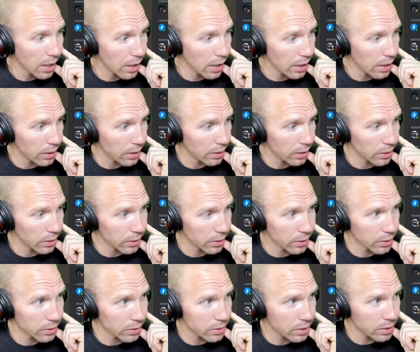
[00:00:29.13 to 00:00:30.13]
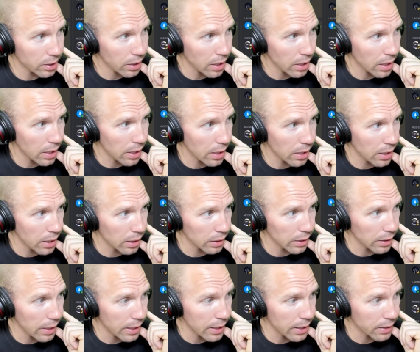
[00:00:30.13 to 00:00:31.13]
alert,
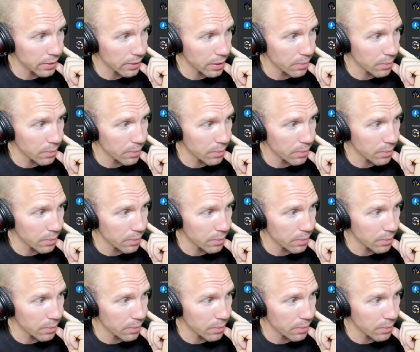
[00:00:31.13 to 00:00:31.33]
letting